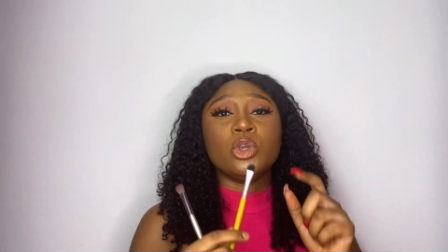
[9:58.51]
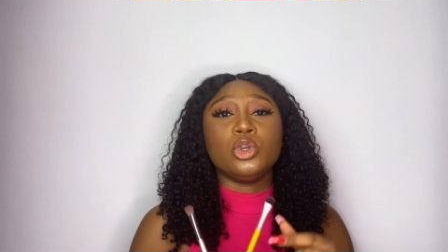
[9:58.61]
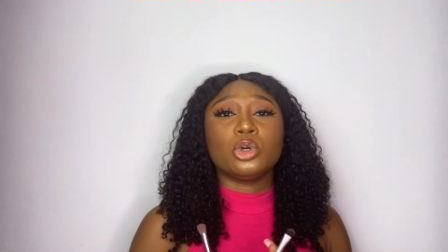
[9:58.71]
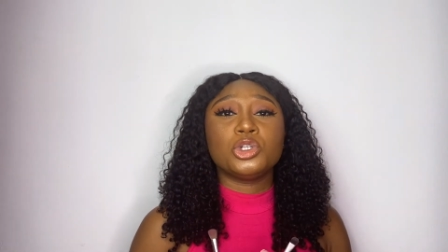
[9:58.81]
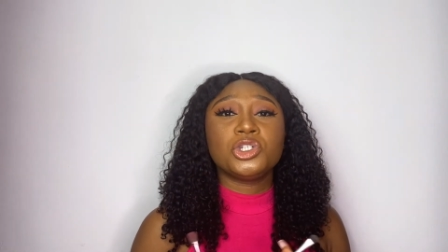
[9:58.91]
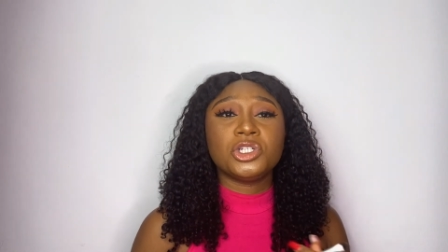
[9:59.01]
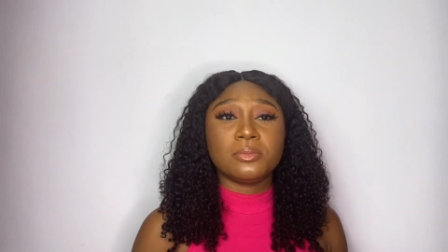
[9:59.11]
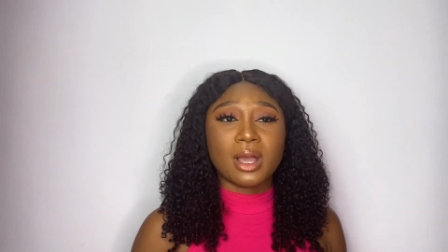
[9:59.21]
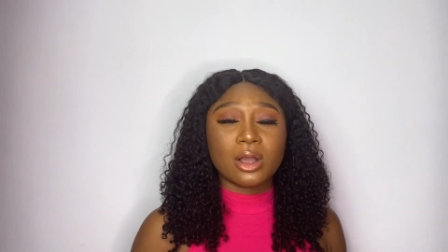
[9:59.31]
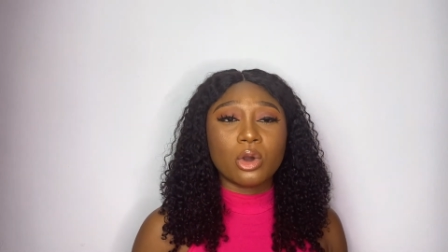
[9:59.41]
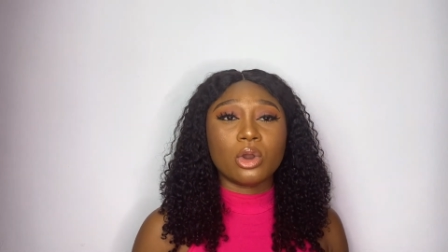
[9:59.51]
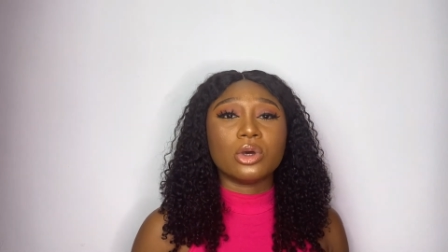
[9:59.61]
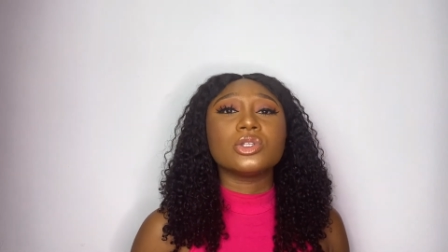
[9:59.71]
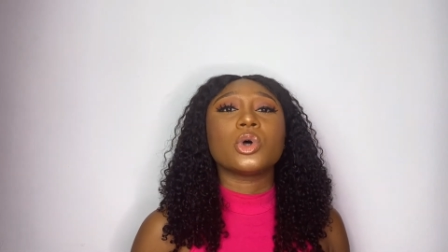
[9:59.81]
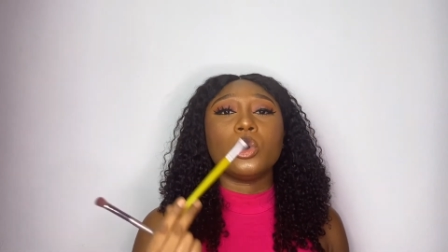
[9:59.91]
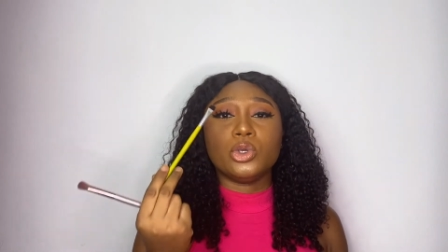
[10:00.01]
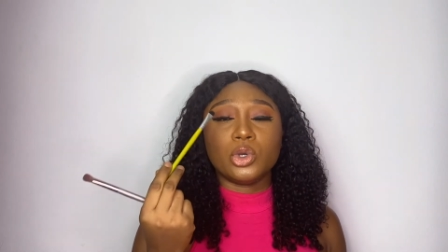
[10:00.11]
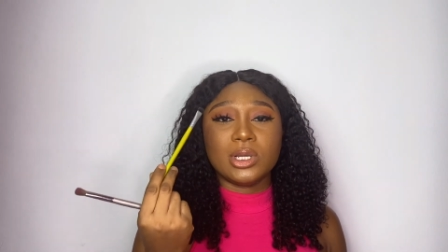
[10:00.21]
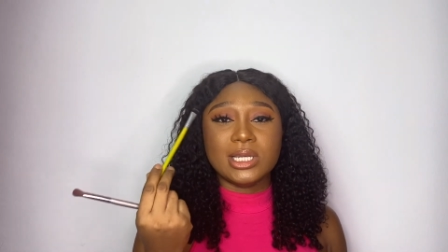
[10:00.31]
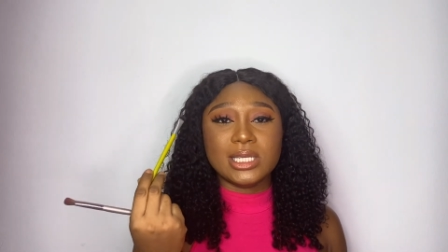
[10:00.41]
your shimmer colors on
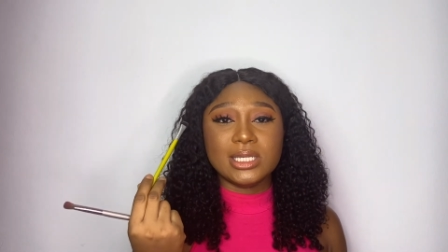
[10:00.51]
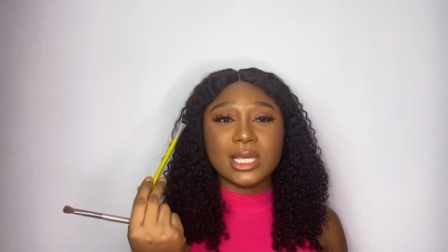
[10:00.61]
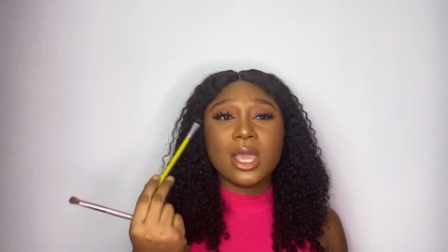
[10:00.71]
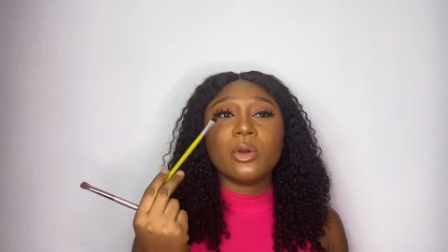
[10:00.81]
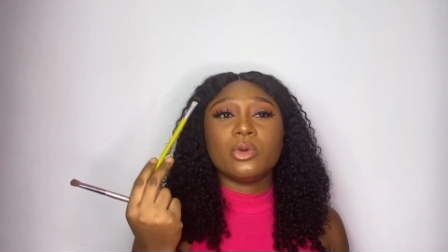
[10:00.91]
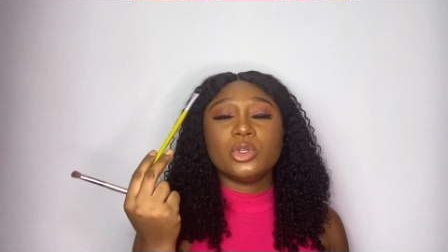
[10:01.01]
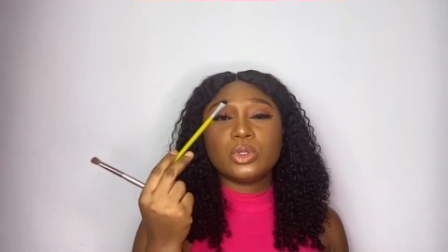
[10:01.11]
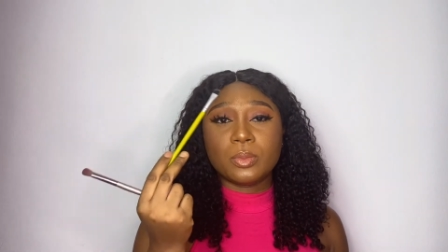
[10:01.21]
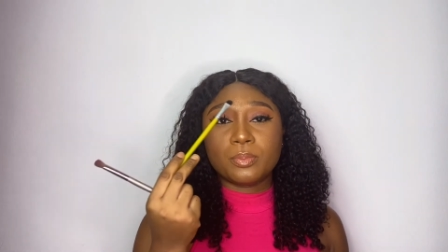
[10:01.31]
your lid. We used to